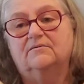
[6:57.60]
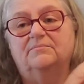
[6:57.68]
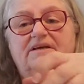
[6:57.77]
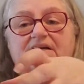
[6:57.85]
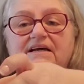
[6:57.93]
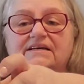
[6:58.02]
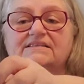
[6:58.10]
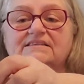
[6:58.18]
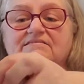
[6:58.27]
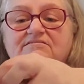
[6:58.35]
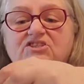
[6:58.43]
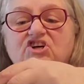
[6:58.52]
be a nice
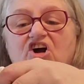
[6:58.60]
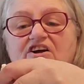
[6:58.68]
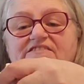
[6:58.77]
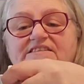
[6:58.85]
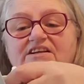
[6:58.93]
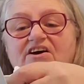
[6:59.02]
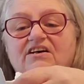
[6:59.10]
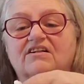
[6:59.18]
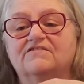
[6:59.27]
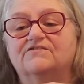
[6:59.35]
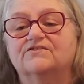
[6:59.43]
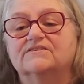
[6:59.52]
scarf
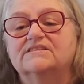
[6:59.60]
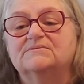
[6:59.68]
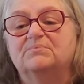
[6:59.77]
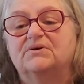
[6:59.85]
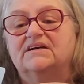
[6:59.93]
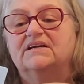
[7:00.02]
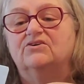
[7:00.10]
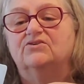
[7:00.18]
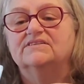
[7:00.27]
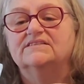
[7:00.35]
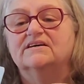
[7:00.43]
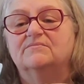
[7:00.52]
style for spring or
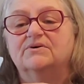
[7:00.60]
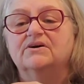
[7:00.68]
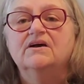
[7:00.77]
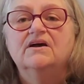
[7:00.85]
summer,